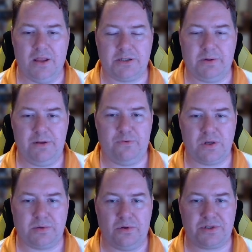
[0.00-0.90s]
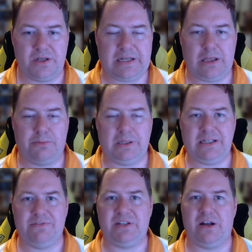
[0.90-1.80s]
The 21st will also see the
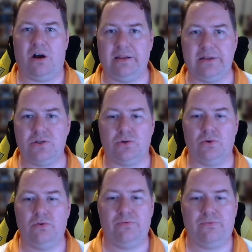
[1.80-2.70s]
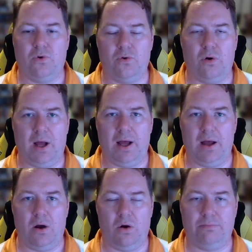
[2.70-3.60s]
release of Dead Island 2 for
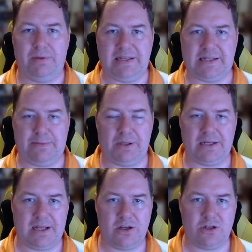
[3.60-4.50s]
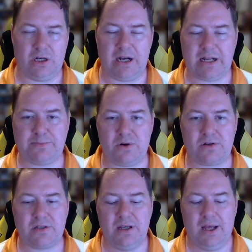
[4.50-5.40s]
PC, PlayStation, and
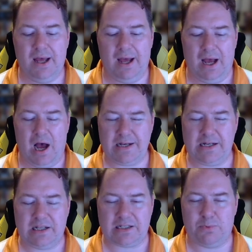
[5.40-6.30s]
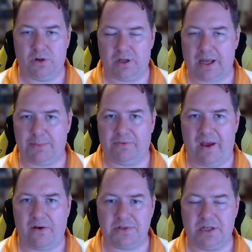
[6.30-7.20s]
Xbox. I did get to put a couple of
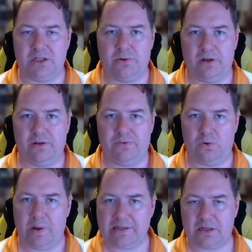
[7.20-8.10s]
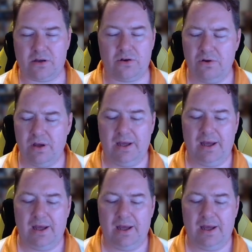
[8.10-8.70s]
hours into it a few weeks ago.